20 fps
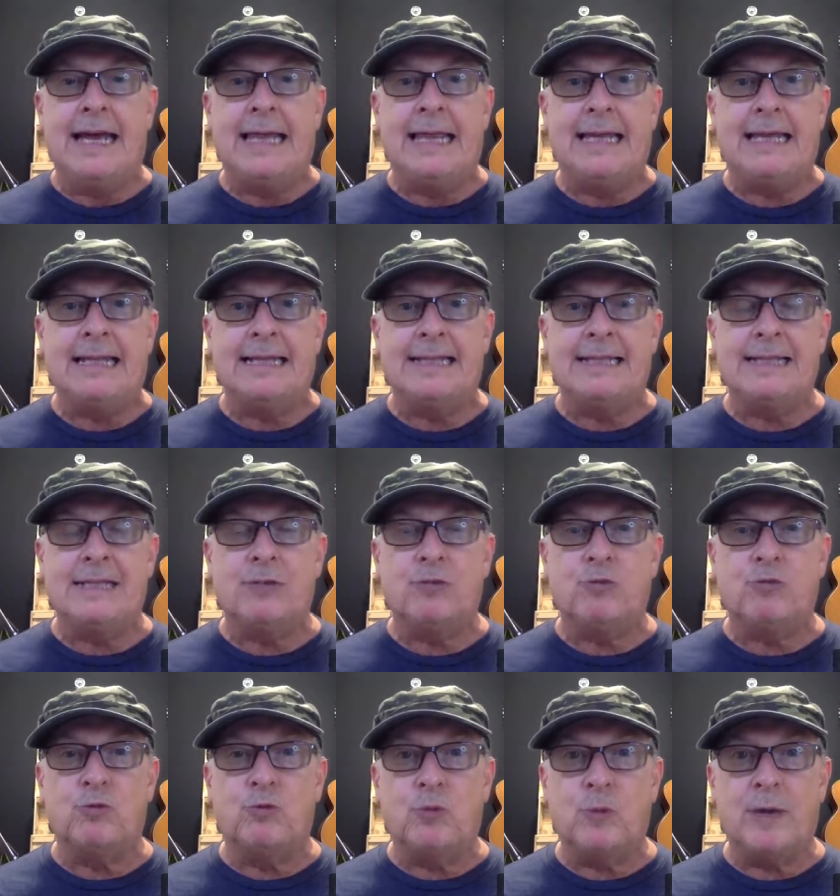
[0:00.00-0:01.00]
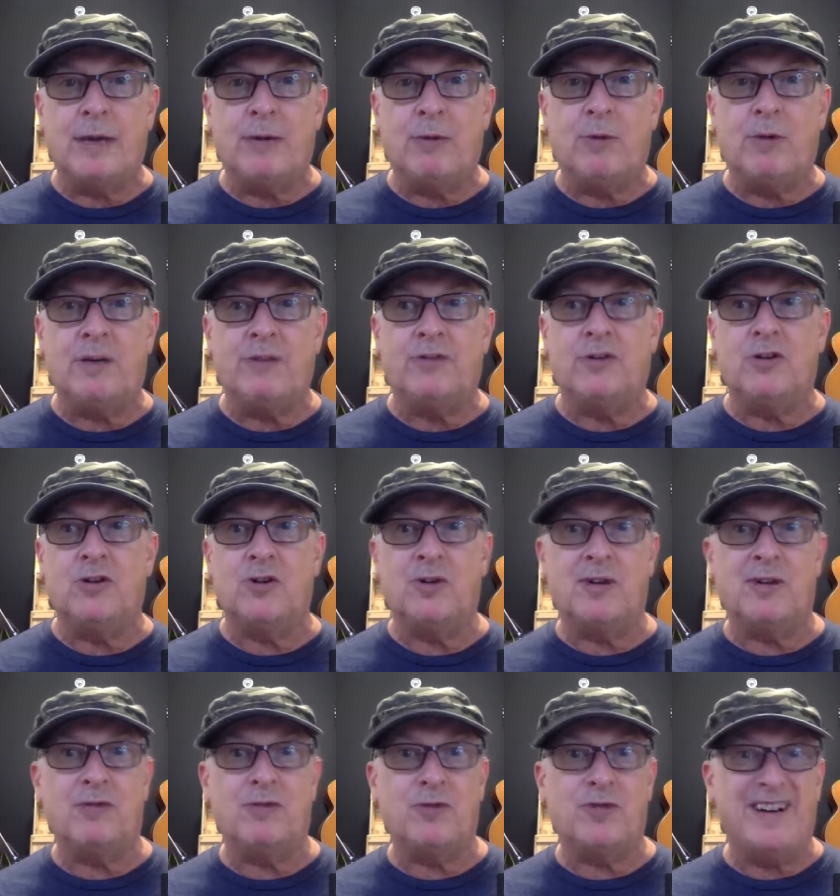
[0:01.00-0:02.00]
I think this is a great one if you're
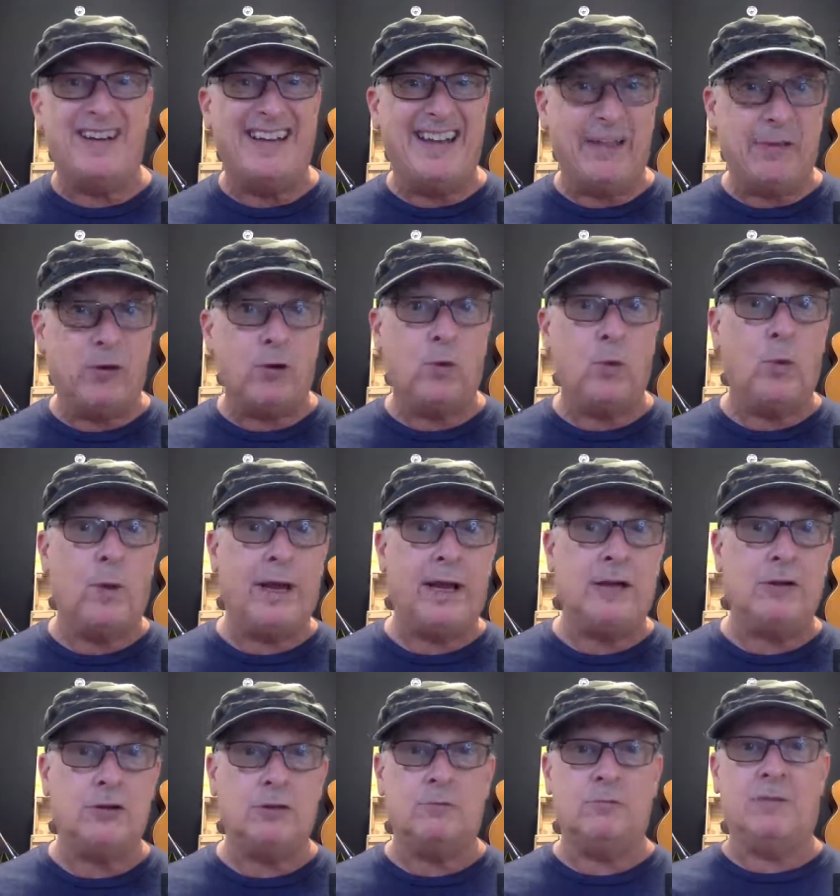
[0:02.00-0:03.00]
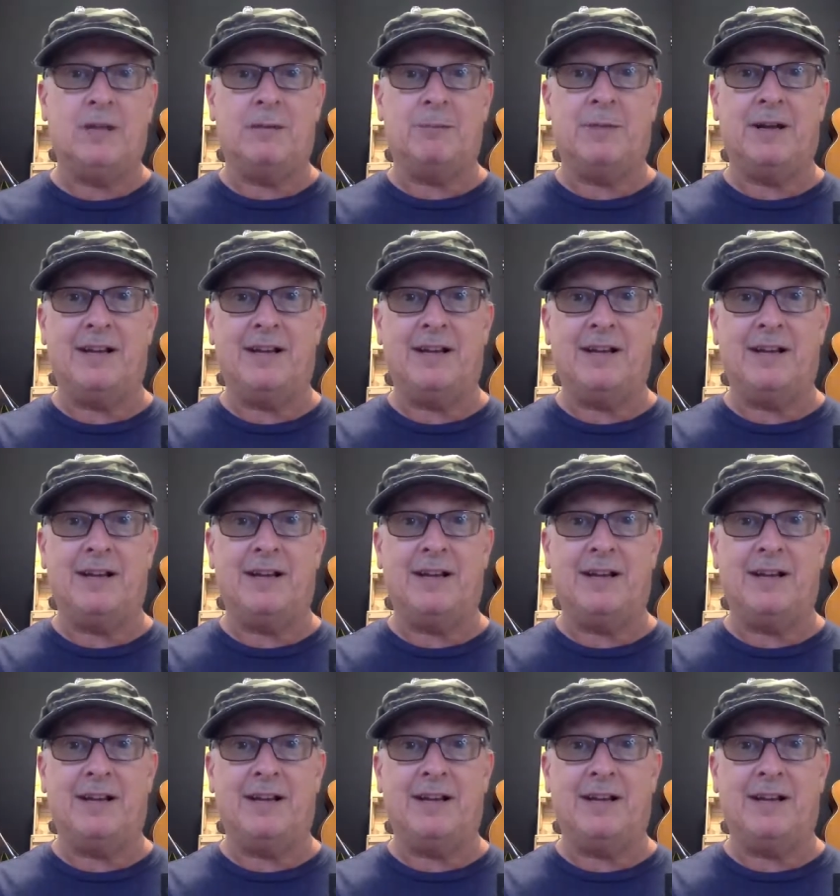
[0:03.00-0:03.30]
looking for another way to make